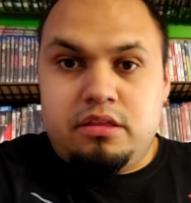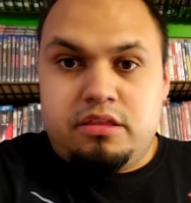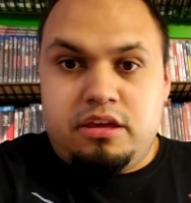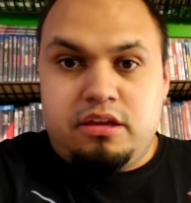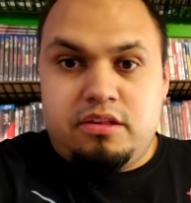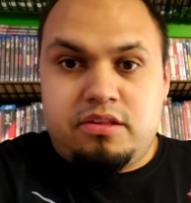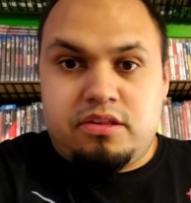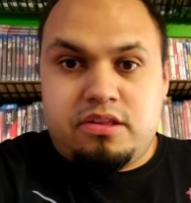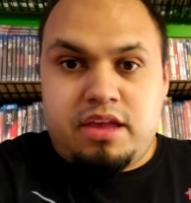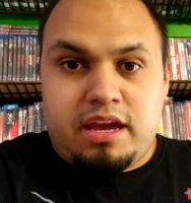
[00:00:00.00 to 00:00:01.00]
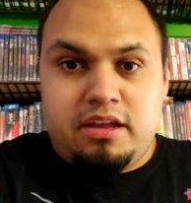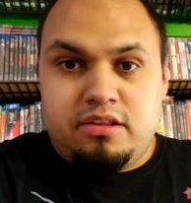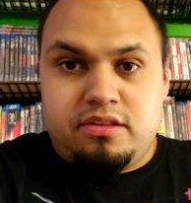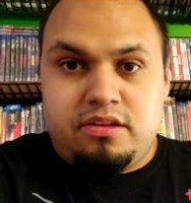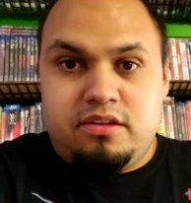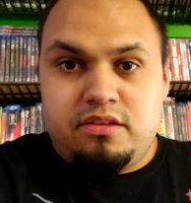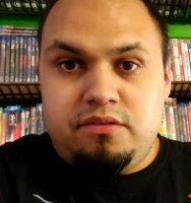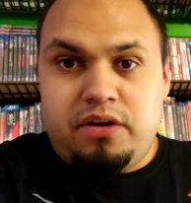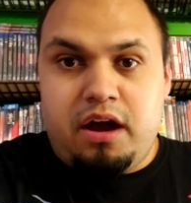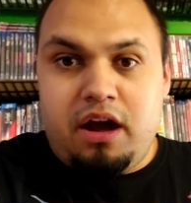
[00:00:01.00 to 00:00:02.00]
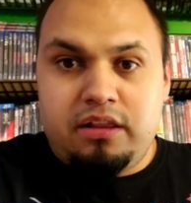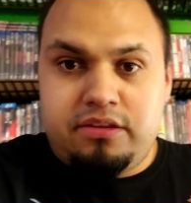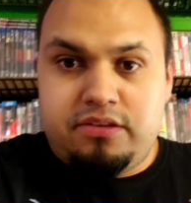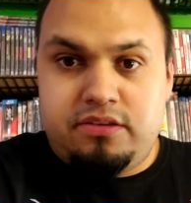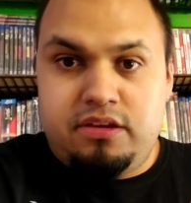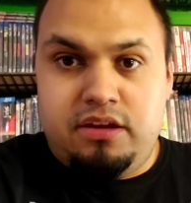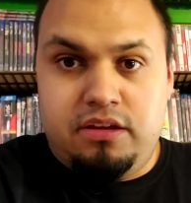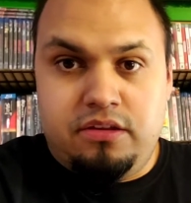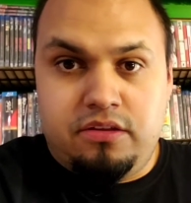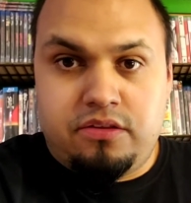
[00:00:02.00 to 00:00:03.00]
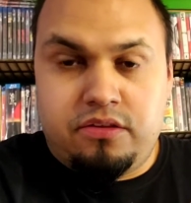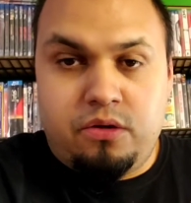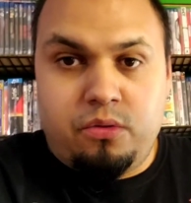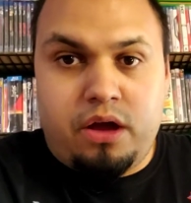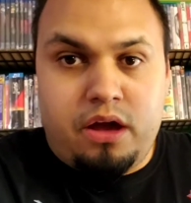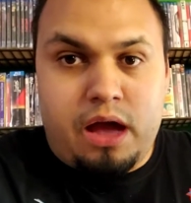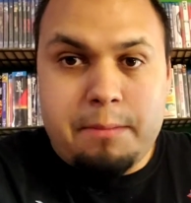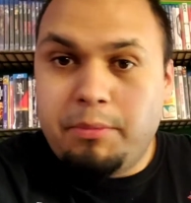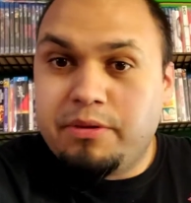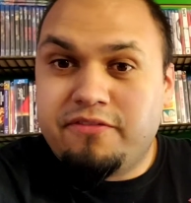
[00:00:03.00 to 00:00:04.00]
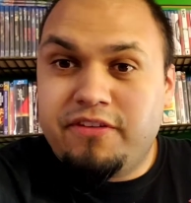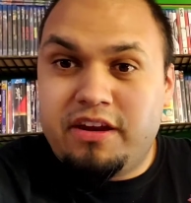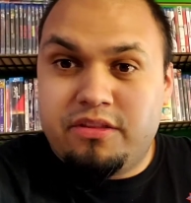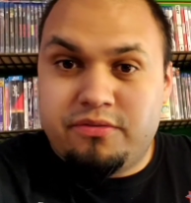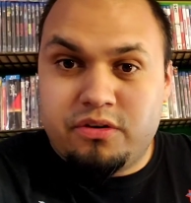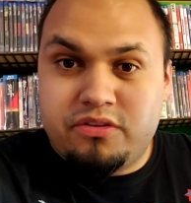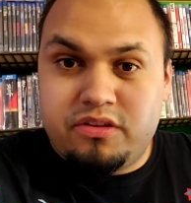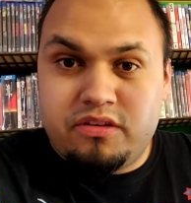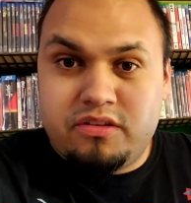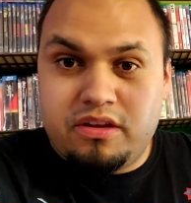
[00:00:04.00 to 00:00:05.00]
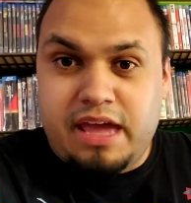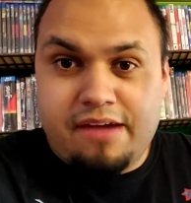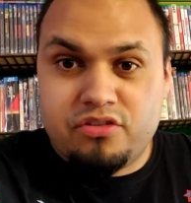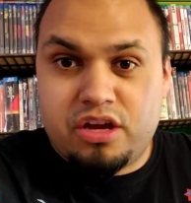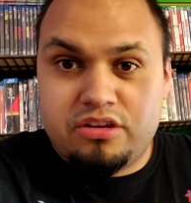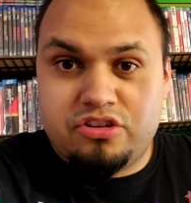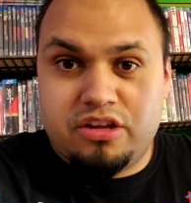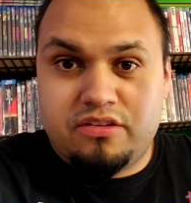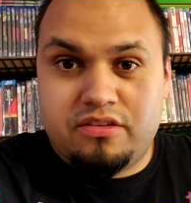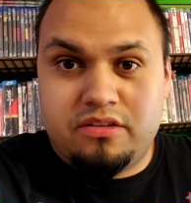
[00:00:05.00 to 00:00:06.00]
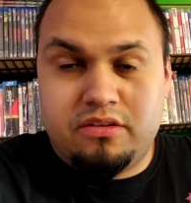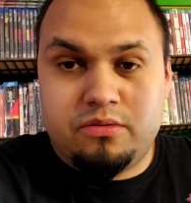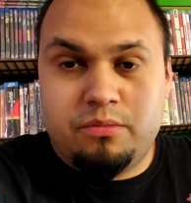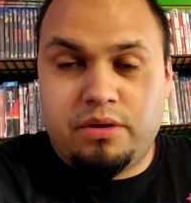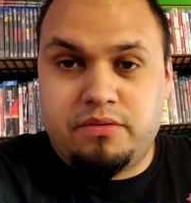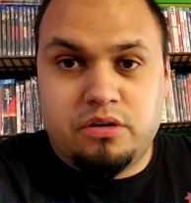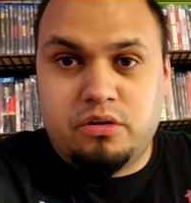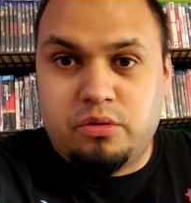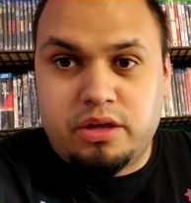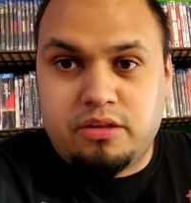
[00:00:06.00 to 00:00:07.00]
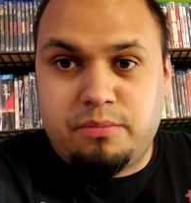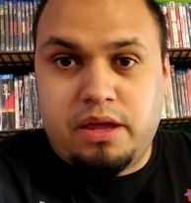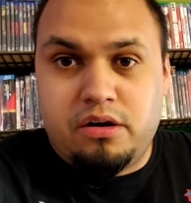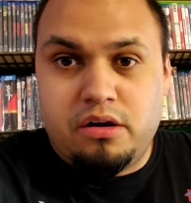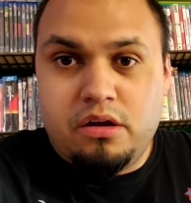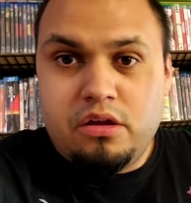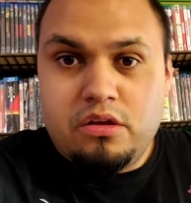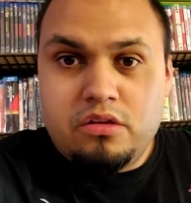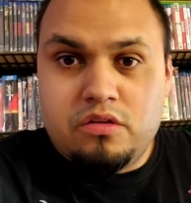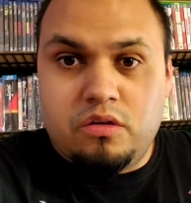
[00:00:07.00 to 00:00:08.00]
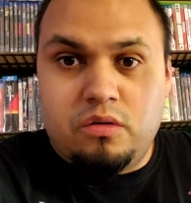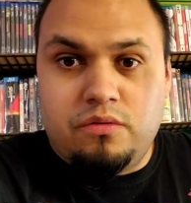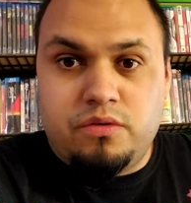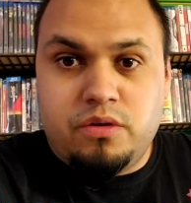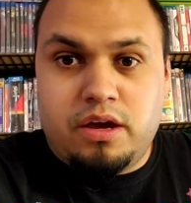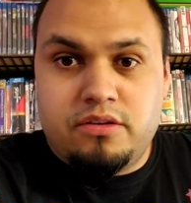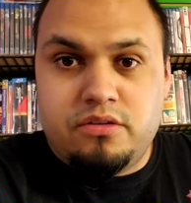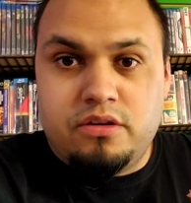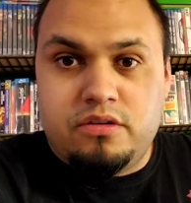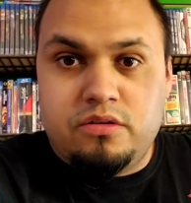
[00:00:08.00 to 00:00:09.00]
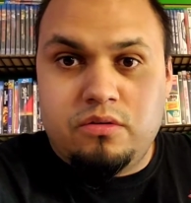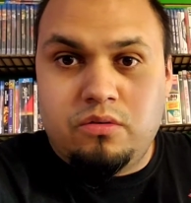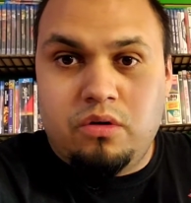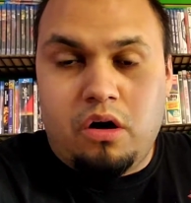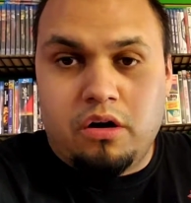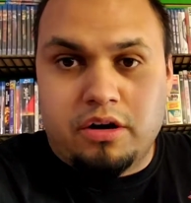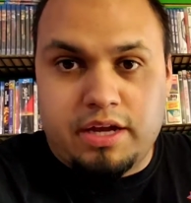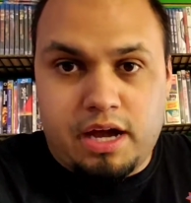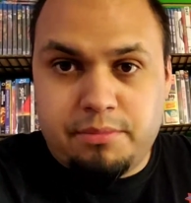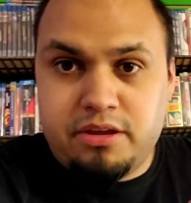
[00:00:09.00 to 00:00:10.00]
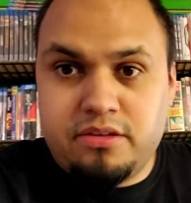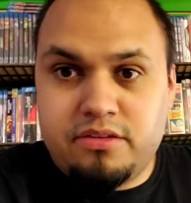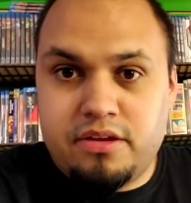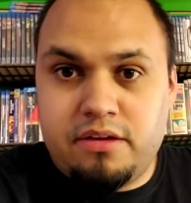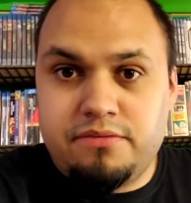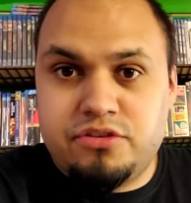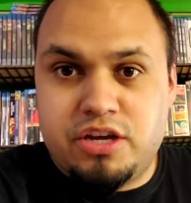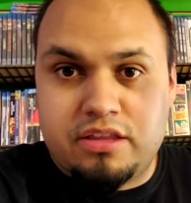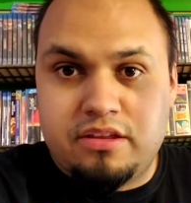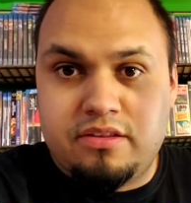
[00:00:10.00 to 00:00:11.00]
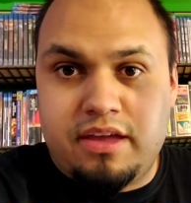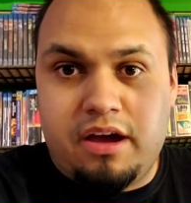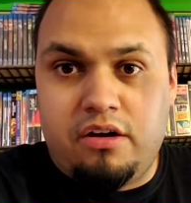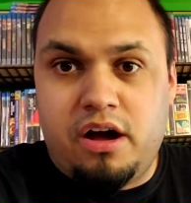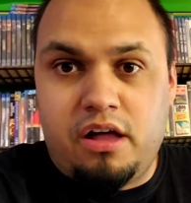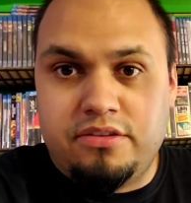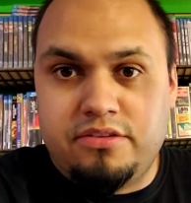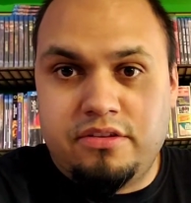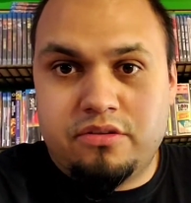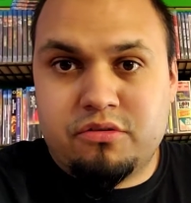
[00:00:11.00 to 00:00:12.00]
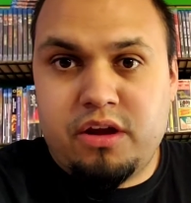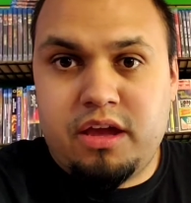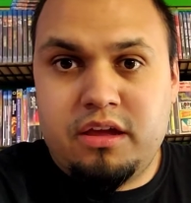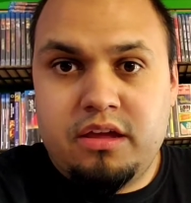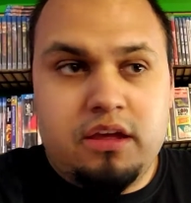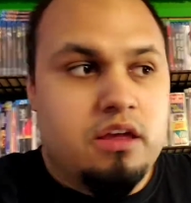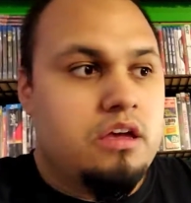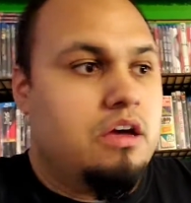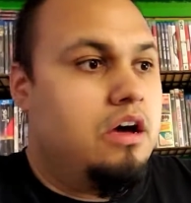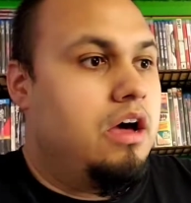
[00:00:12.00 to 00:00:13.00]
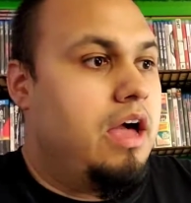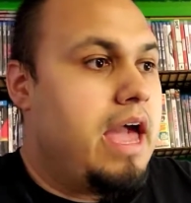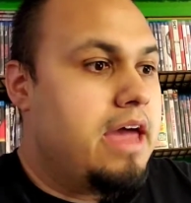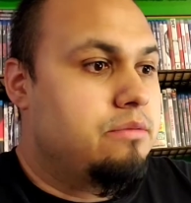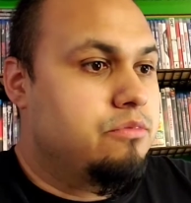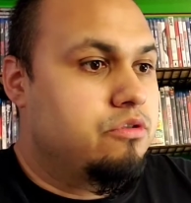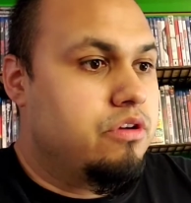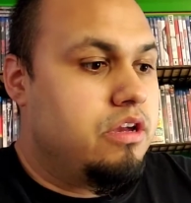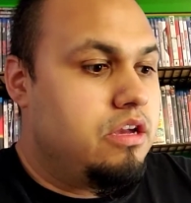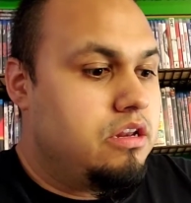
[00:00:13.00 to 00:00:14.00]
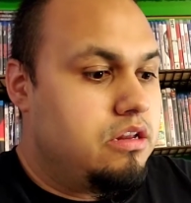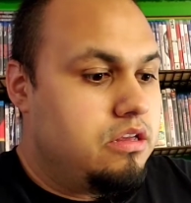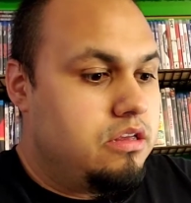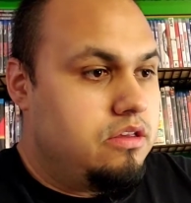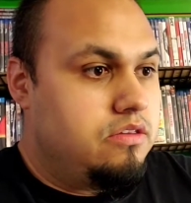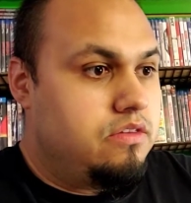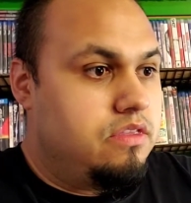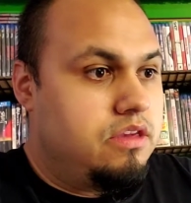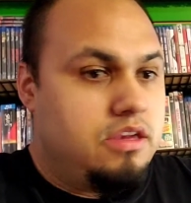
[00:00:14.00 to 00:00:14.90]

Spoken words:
the second season of Holliston. So I'm a big fan of the first season. Haven't gotten a chance to see this one, but I've heard it only gets better. So if you guys are into horror comedy stuff, check this out. Holliston's great. Adam Green is